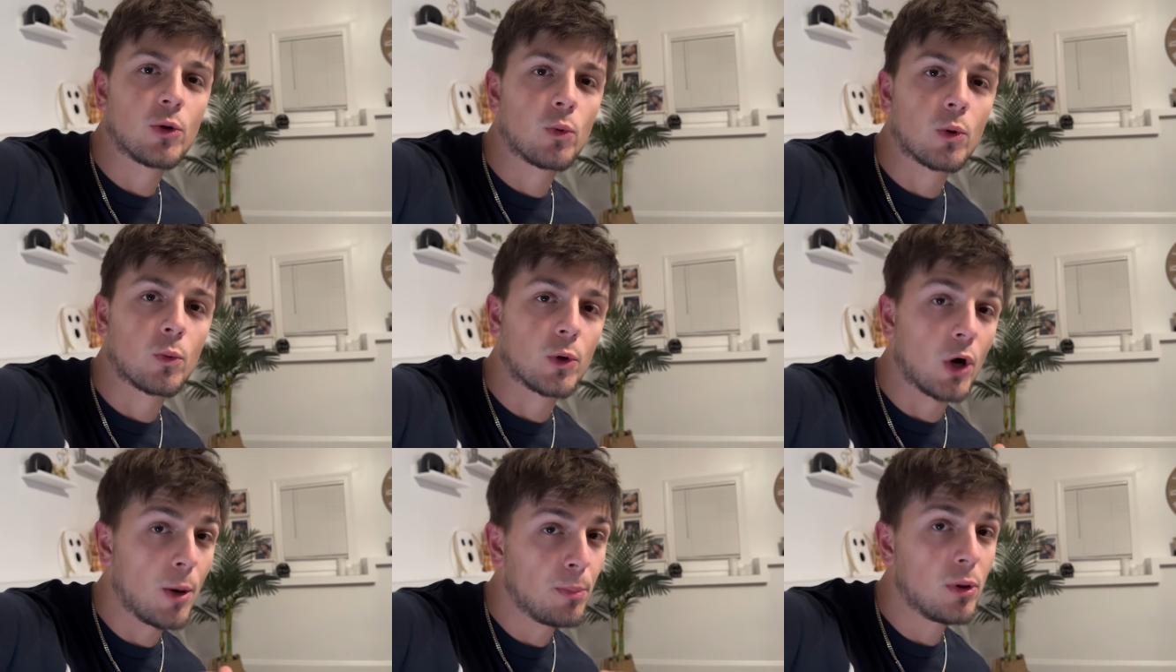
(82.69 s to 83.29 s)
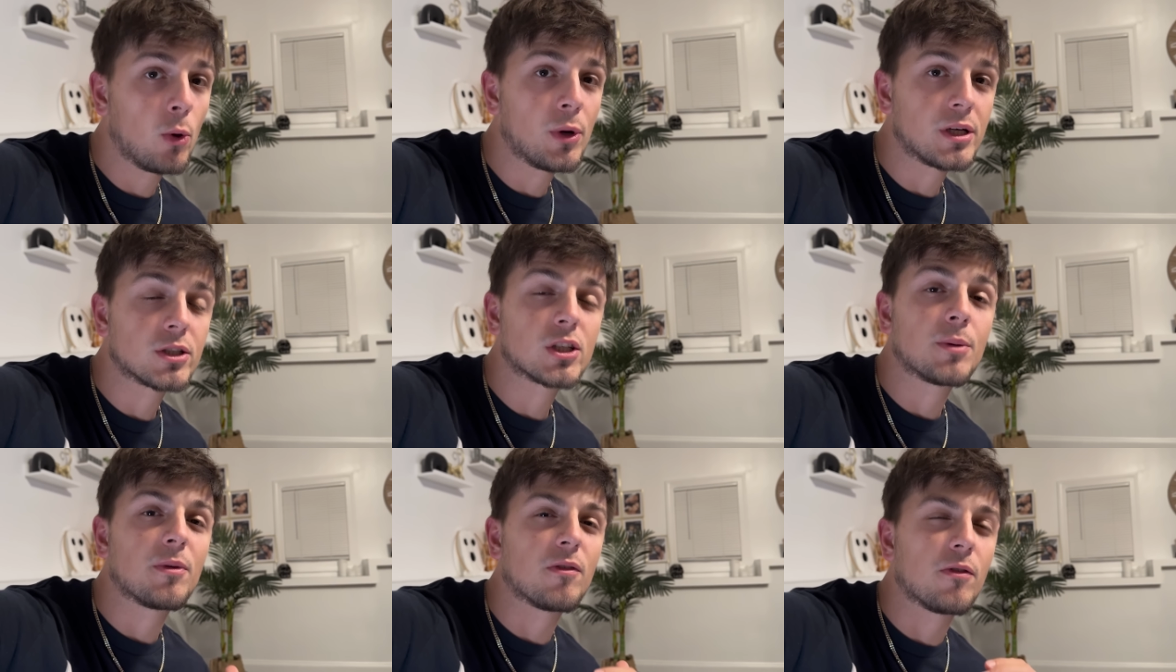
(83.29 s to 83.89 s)
where we're uploading
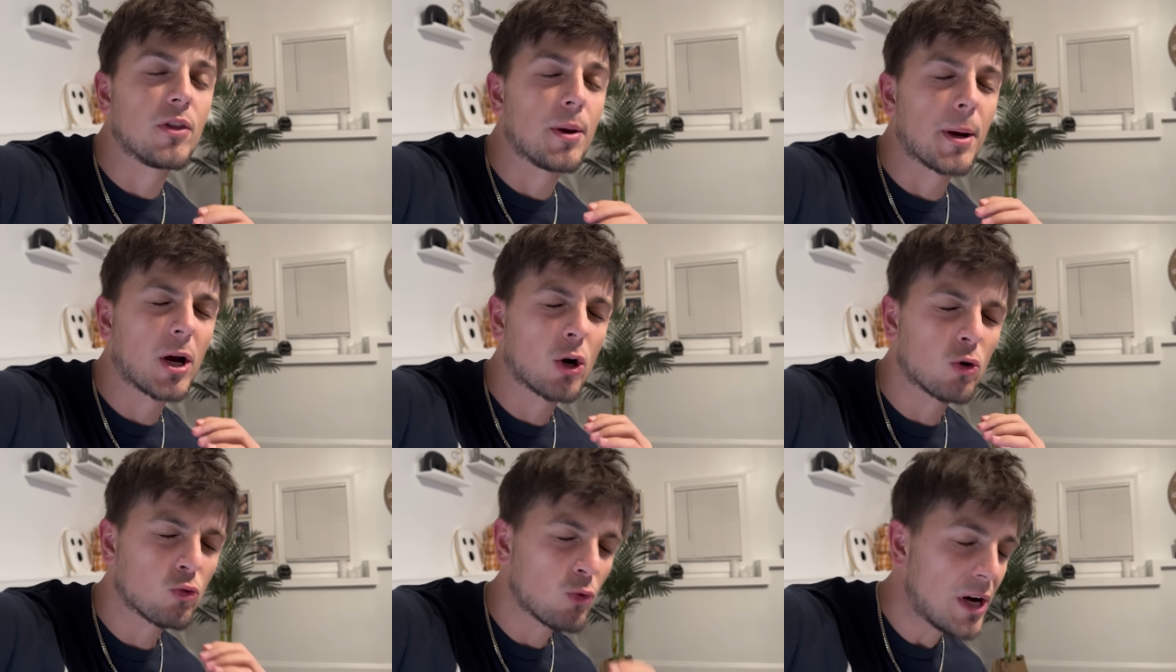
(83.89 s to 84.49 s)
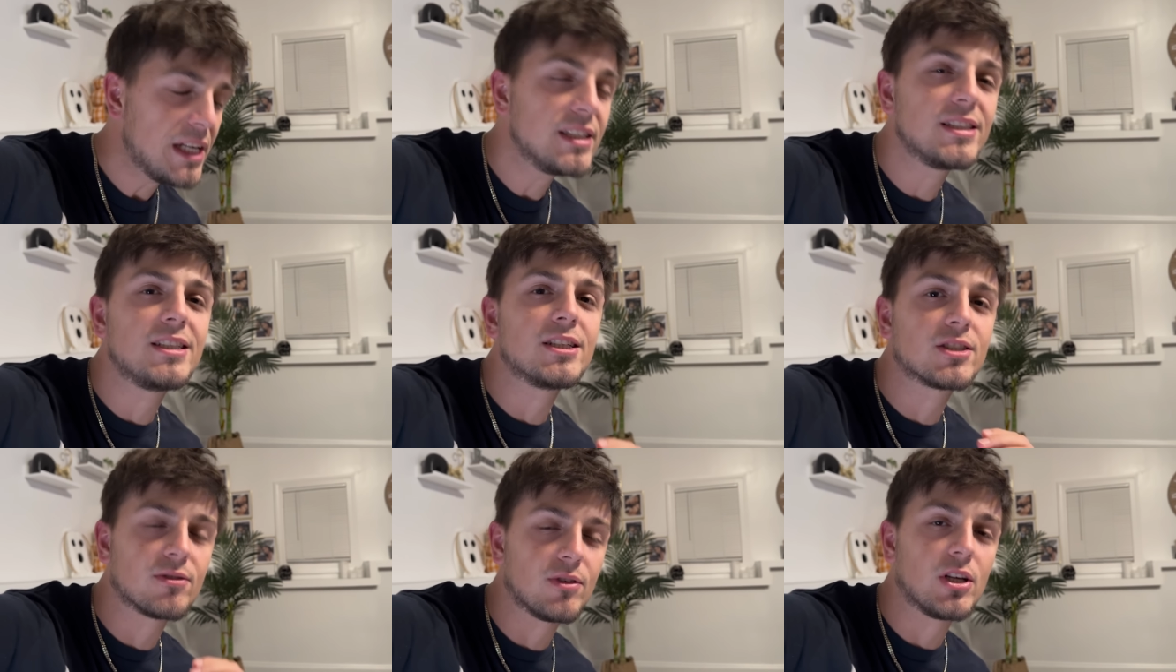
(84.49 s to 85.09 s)
some of the
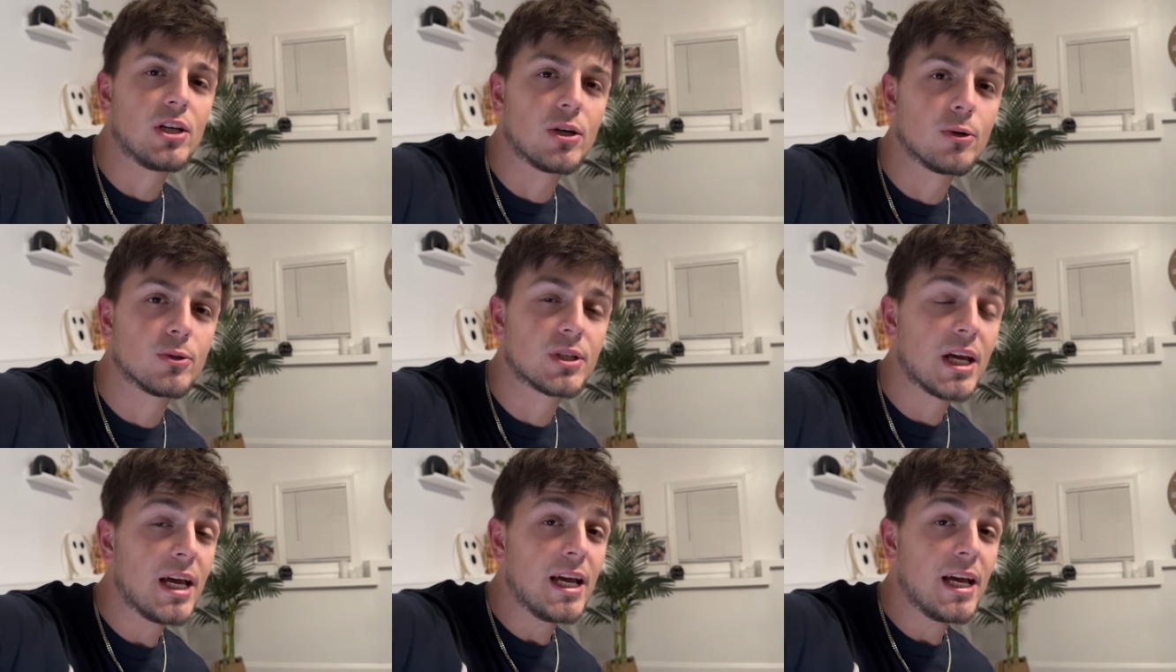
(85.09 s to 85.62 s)
craziest videos